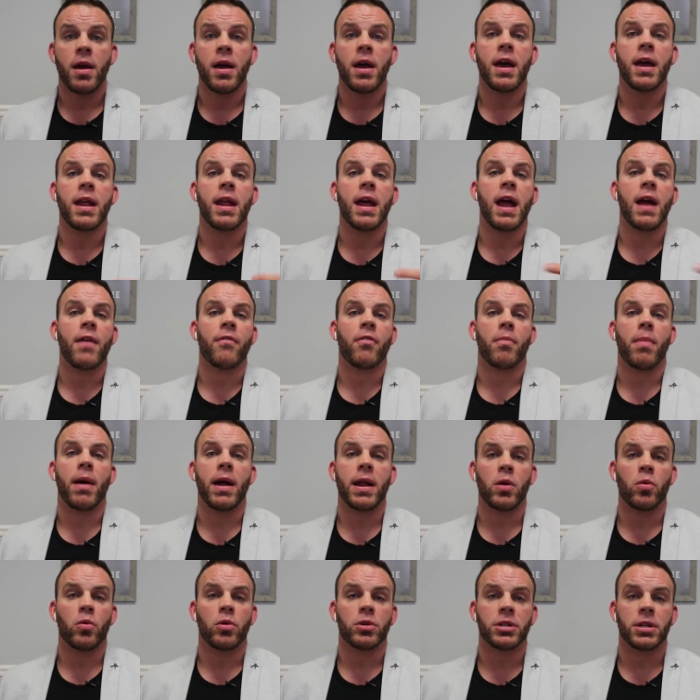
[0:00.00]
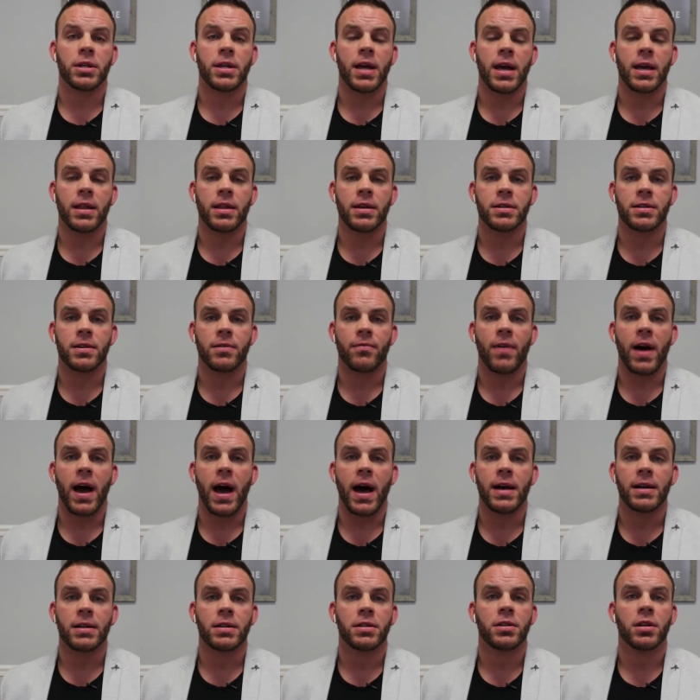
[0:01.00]
and everybody wants to take this
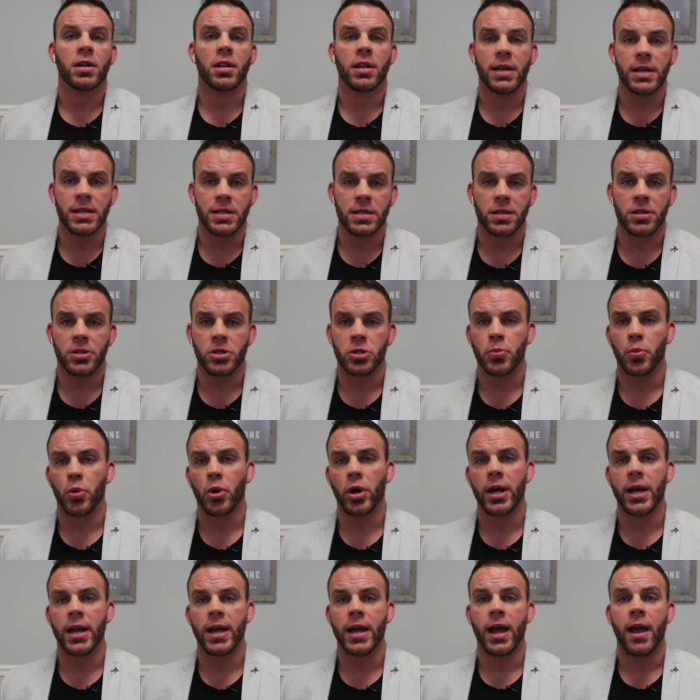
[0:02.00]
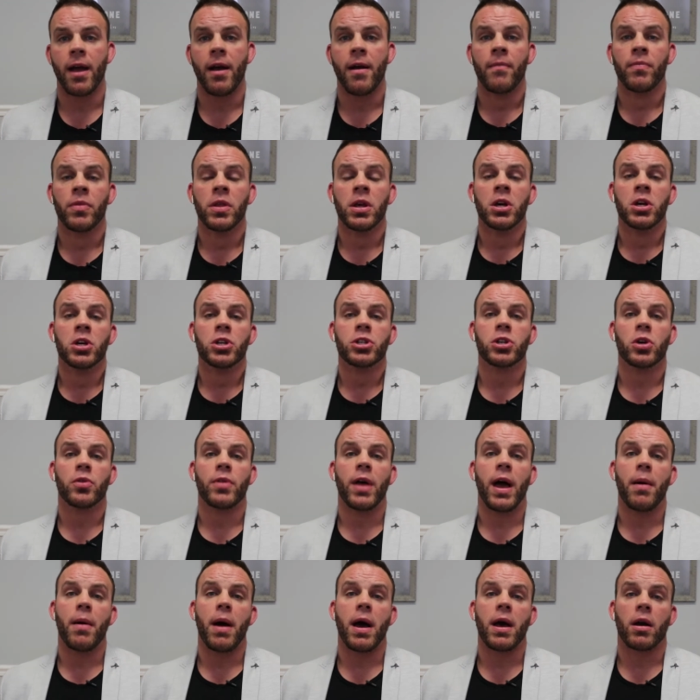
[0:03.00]
advice to list in the spring. So
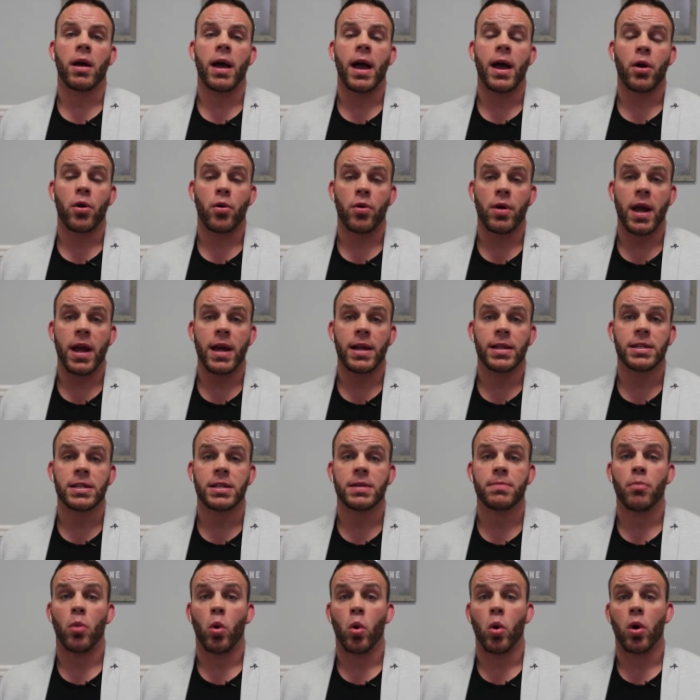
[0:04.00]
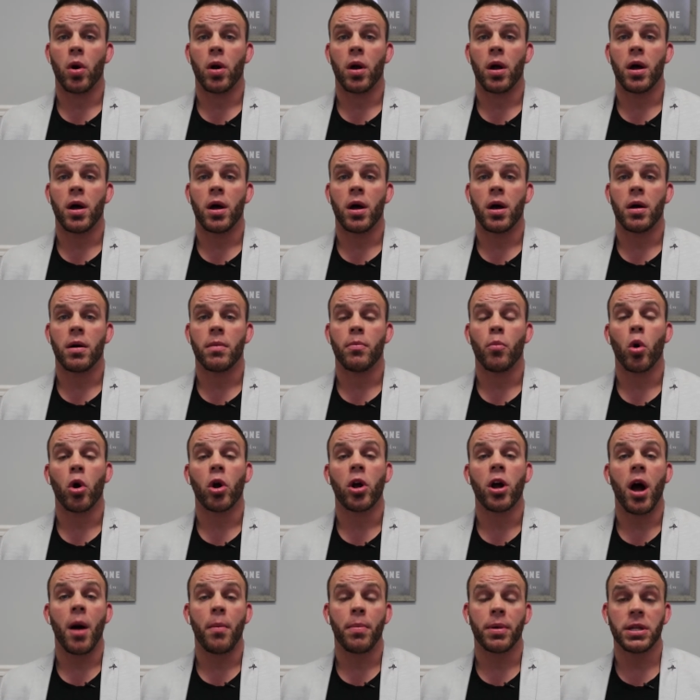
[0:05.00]
that, uh, that creates more, uh, more
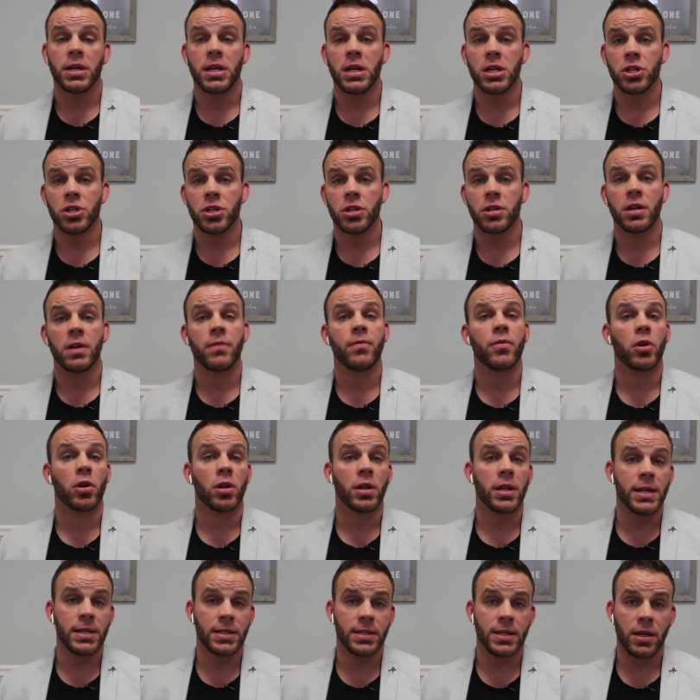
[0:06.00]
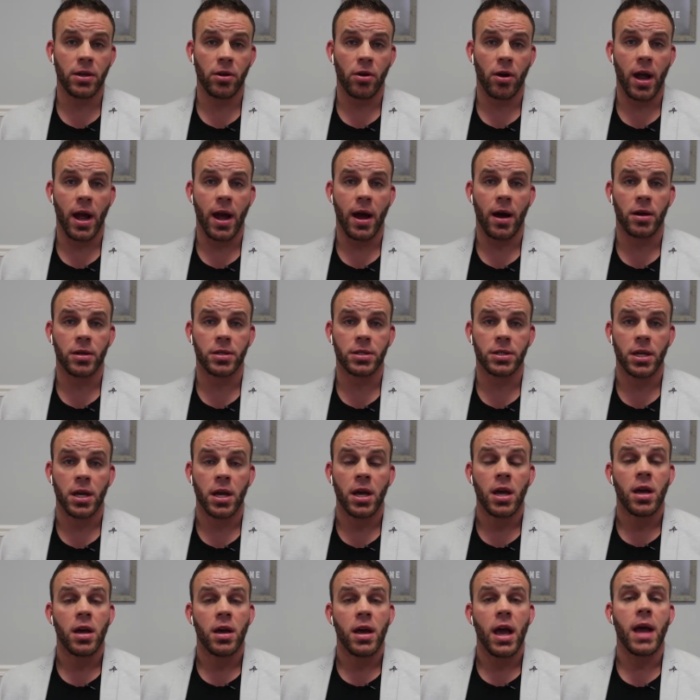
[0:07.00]
competition if you're listing your house
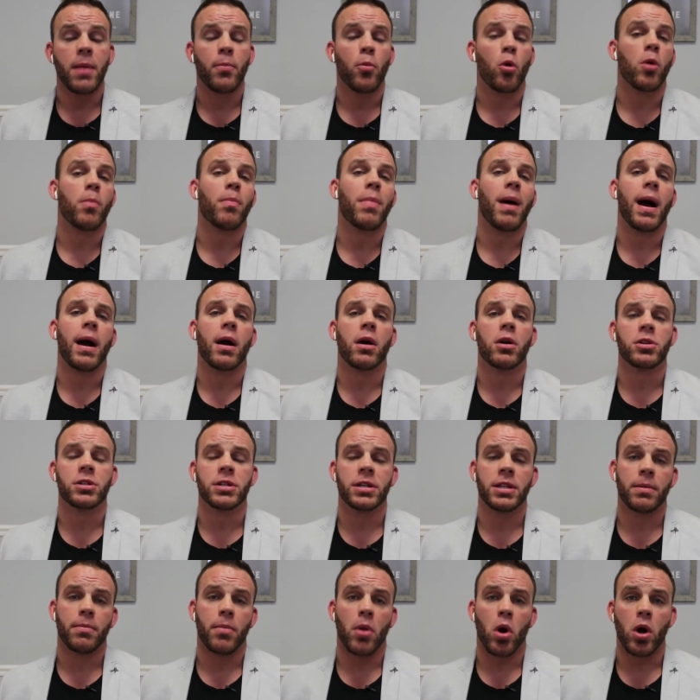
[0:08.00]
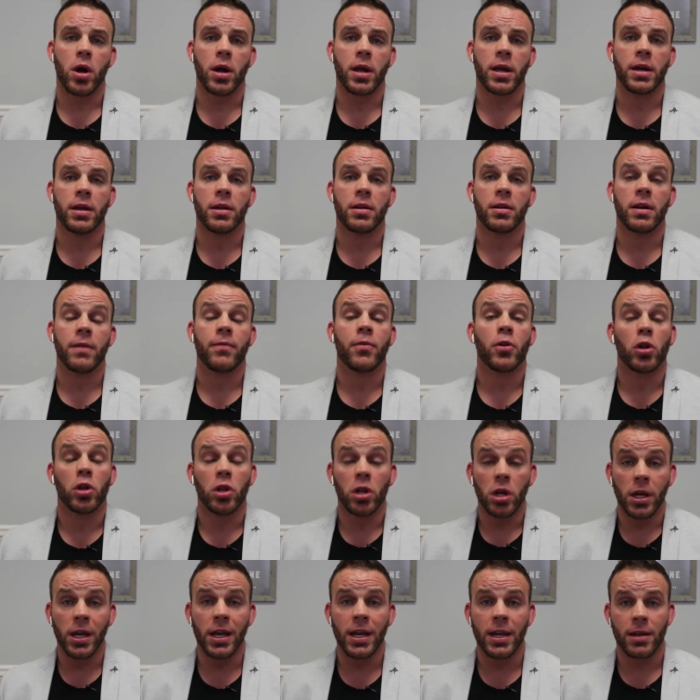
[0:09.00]
and more buyers in the market if you're
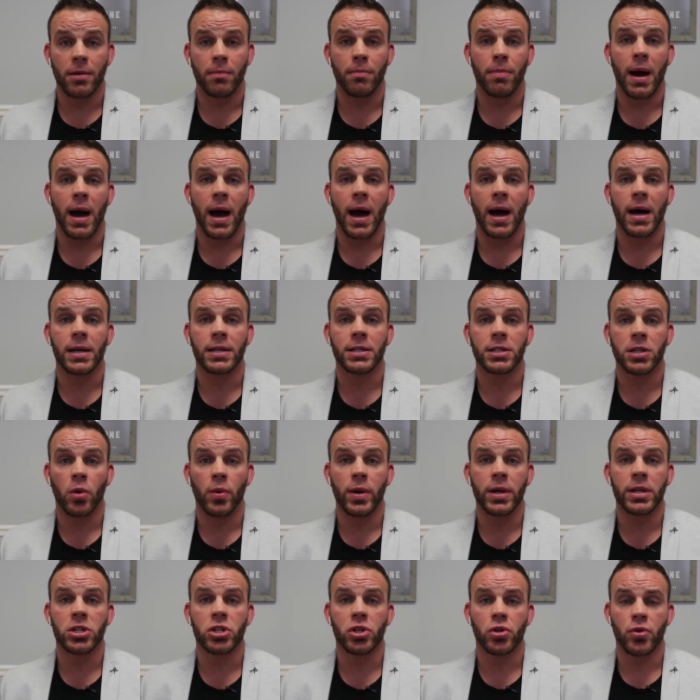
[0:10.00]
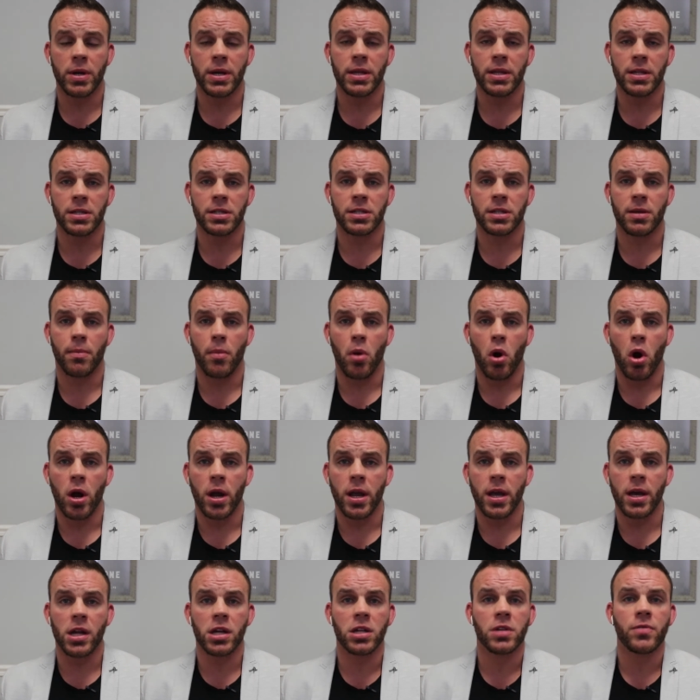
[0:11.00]
looking to buy. So it strengthens the
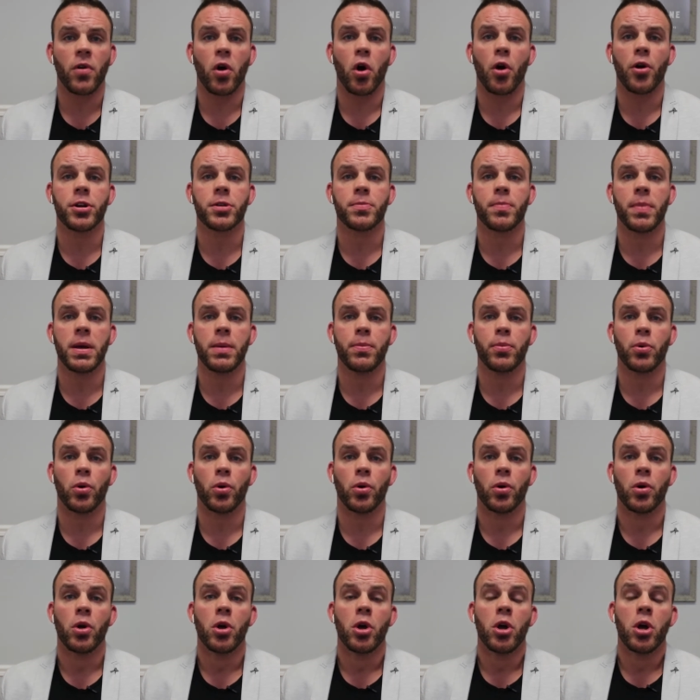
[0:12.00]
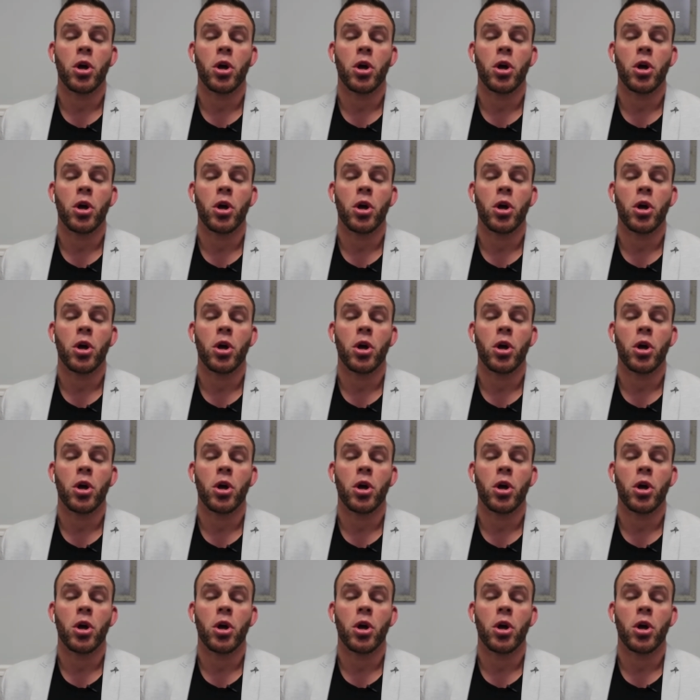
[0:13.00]
market as far as people,